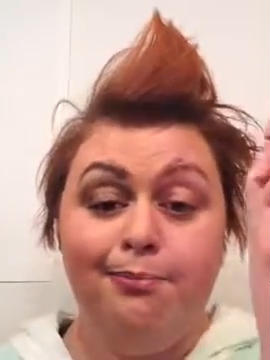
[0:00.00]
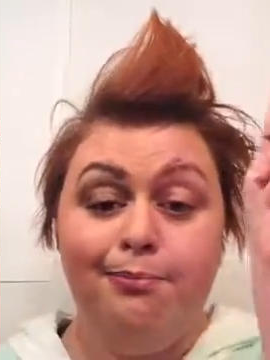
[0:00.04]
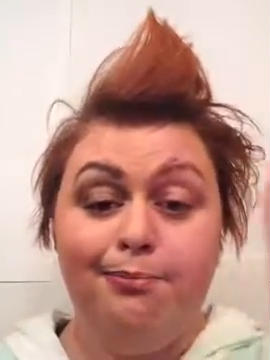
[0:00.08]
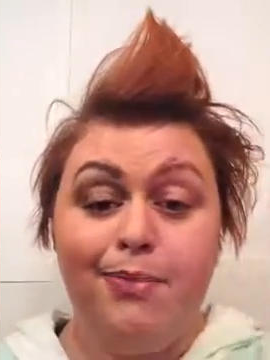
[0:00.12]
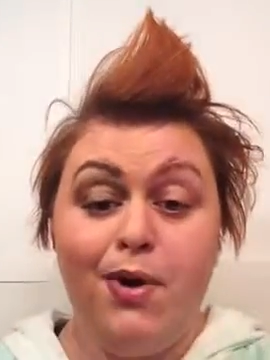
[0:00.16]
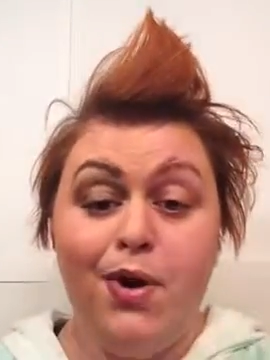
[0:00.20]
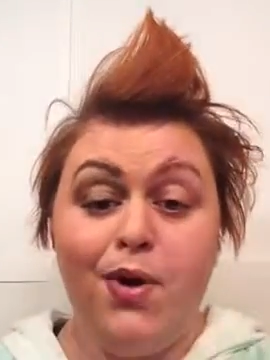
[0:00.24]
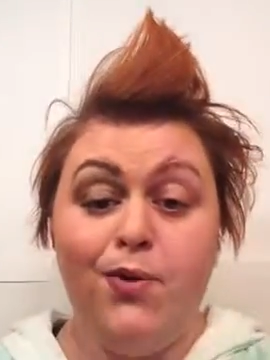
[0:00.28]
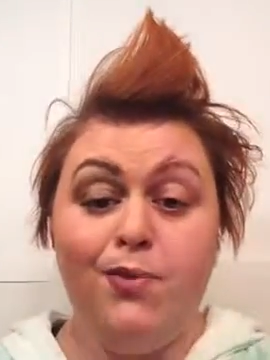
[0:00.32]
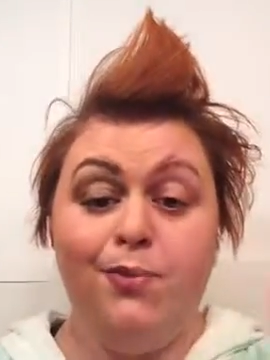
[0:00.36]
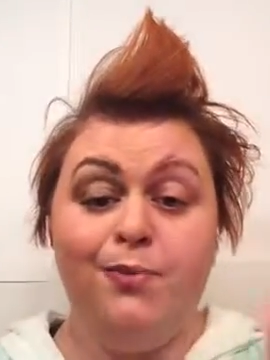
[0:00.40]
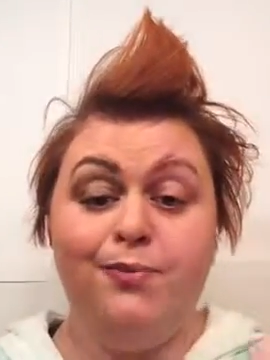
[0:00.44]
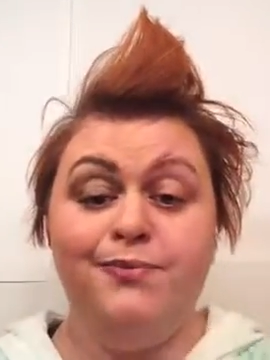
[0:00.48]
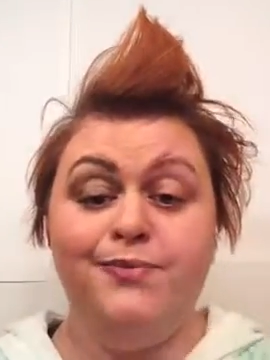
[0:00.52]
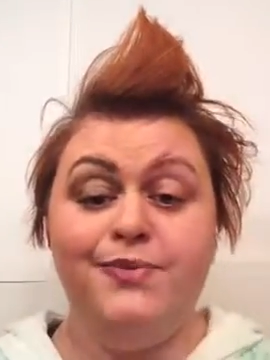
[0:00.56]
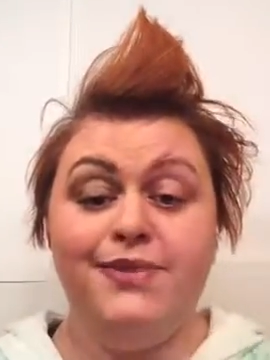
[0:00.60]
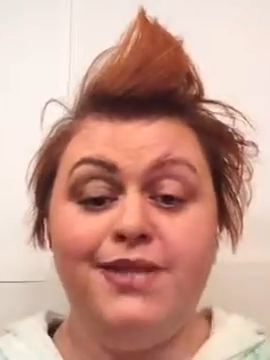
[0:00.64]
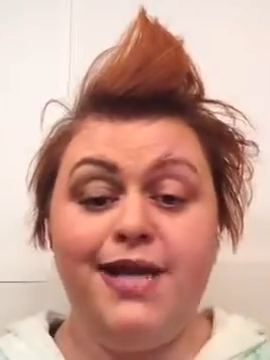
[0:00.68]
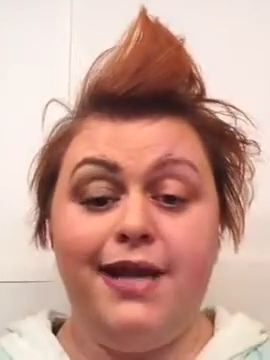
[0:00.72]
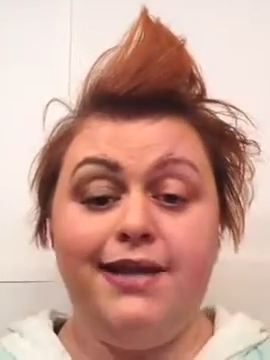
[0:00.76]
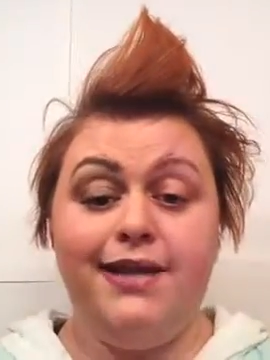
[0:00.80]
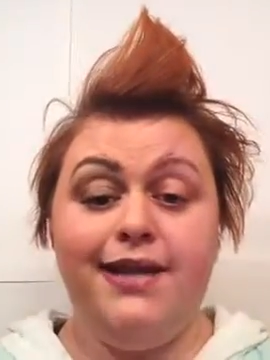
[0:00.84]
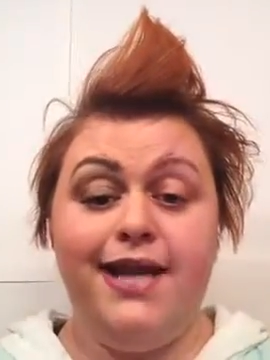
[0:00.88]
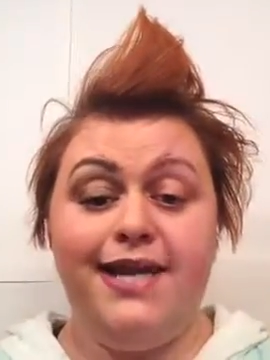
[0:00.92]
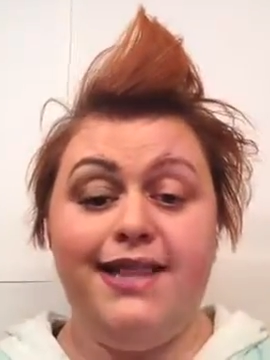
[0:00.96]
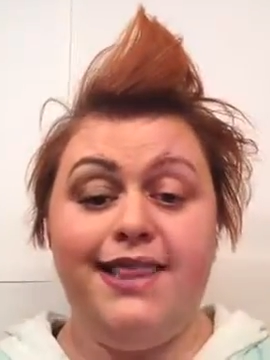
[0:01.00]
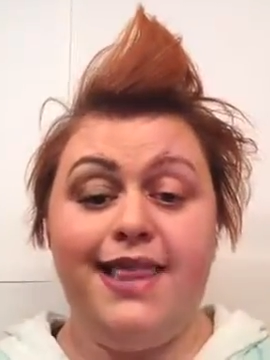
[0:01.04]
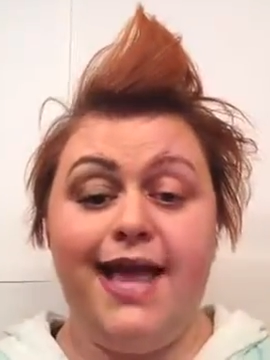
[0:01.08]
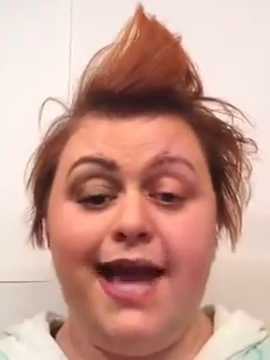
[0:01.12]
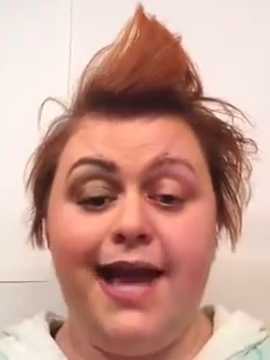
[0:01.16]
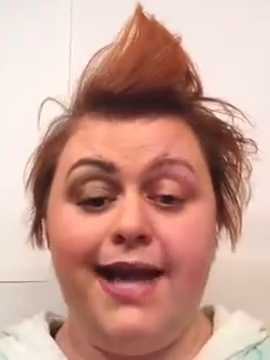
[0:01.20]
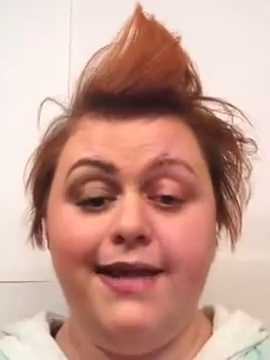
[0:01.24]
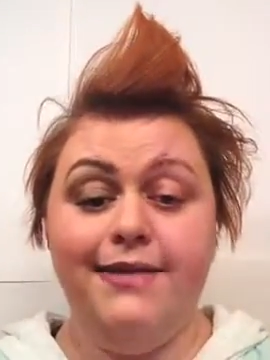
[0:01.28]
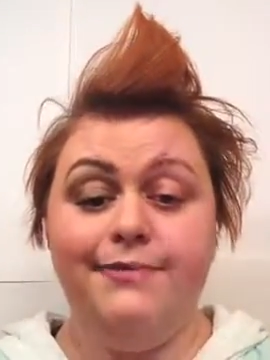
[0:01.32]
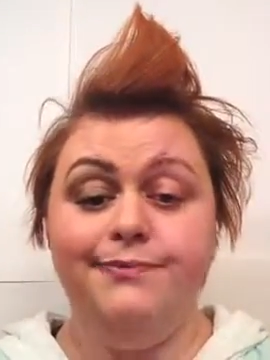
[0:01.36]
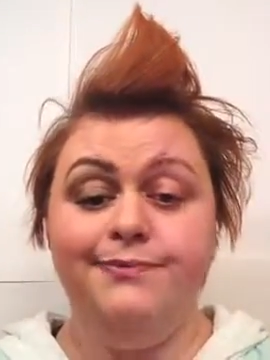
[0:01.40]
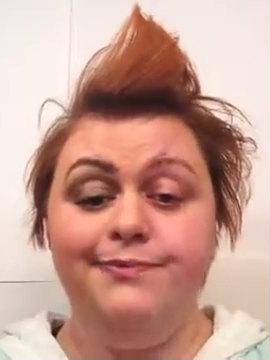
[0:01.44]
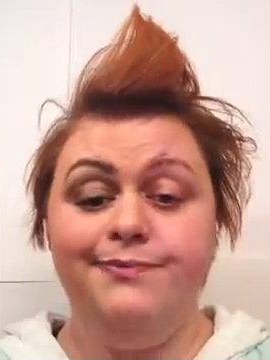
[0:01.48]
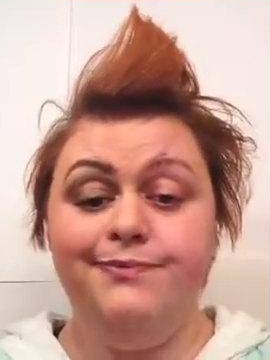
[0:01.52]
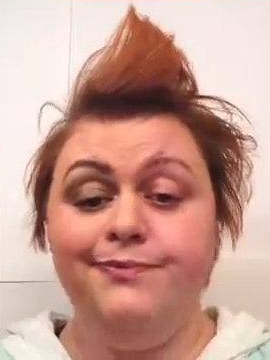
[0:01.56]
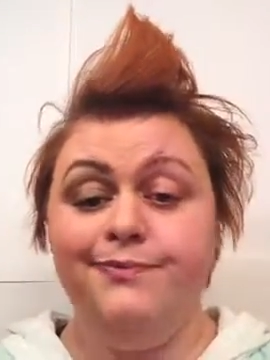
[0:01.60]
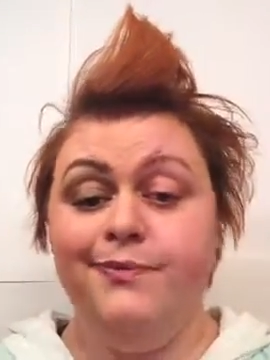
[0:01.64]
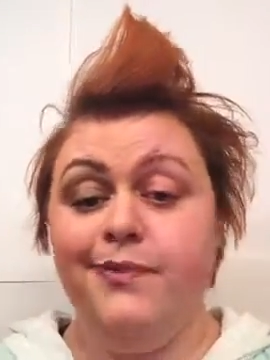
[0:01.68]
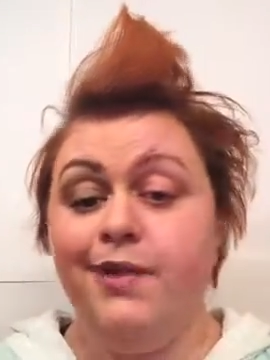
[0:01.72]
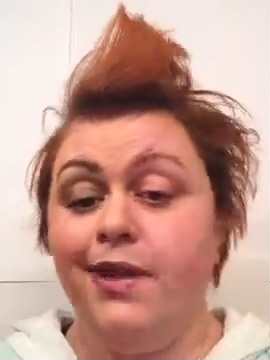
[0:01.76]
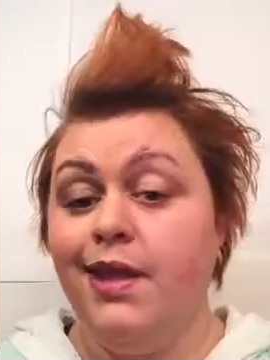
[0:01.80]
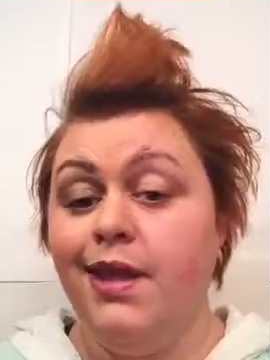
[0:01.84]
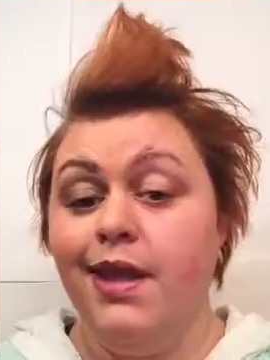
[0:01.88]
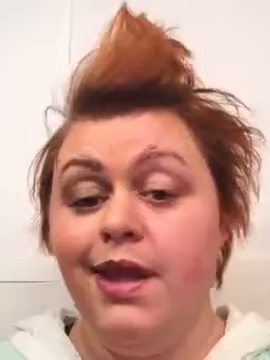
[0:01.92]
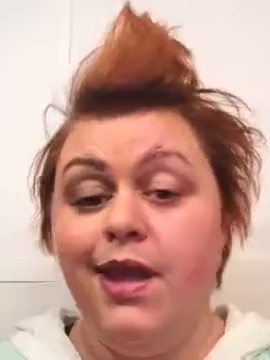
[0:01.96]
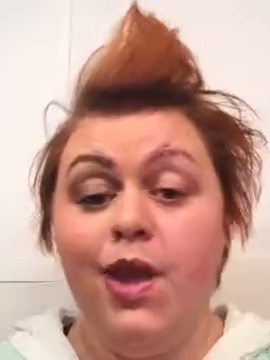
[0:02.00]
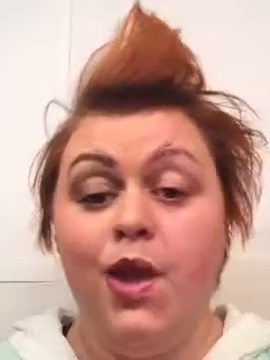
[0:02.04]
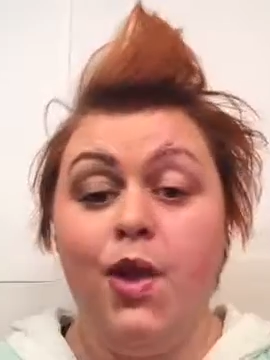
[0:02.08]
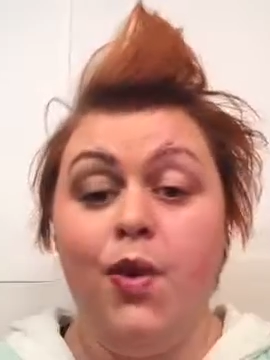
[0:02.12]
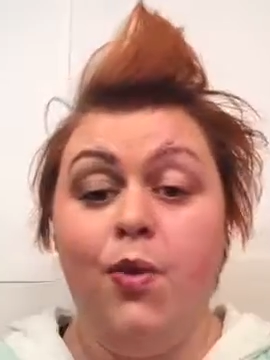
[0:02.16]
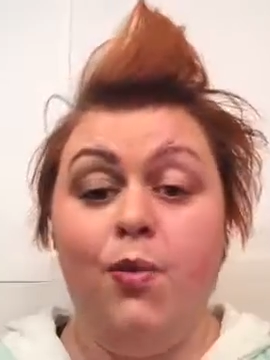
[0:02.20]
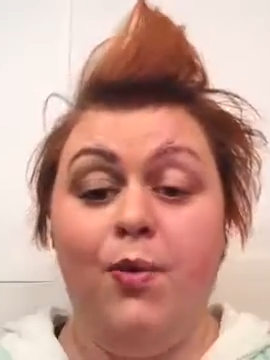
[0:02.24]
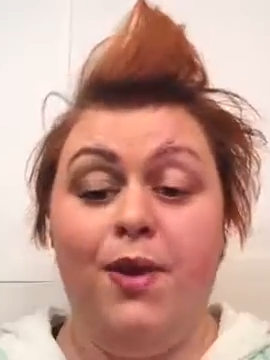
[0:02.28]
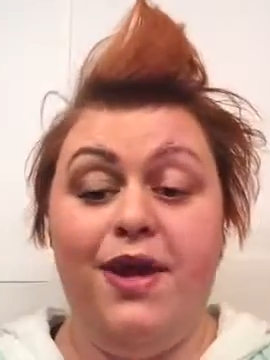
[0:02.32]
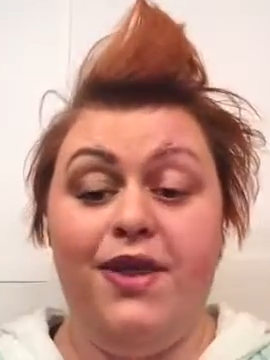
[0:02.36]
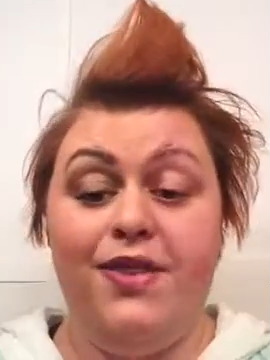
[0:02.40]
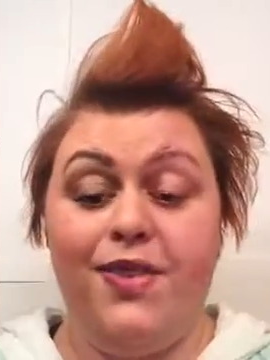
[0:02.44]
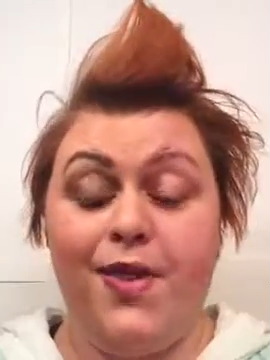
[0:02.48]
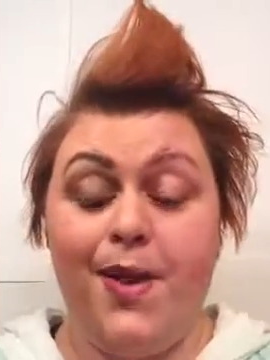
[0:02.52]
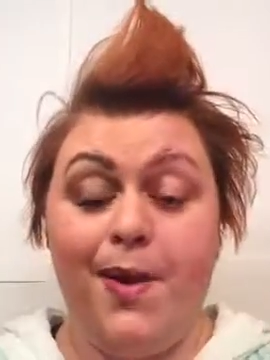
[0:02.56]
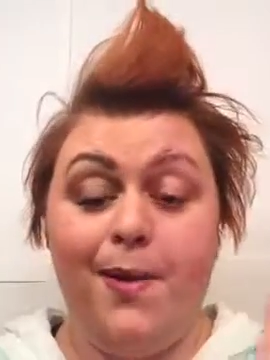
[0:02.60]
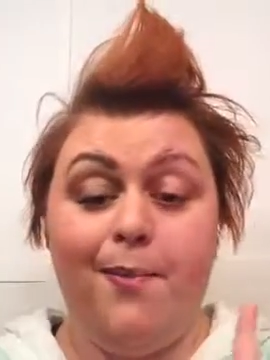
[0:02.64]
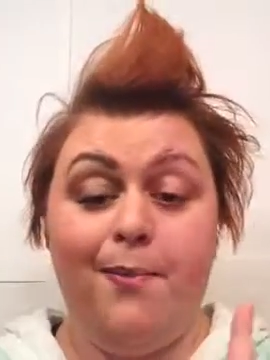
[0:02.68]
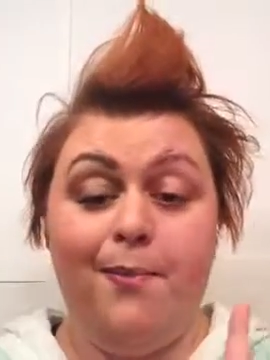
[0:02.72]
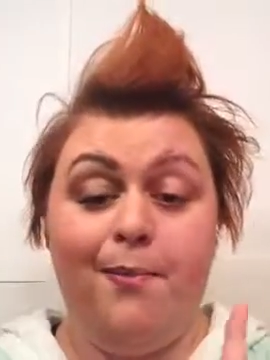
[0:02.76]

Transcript: Boom, done like that. With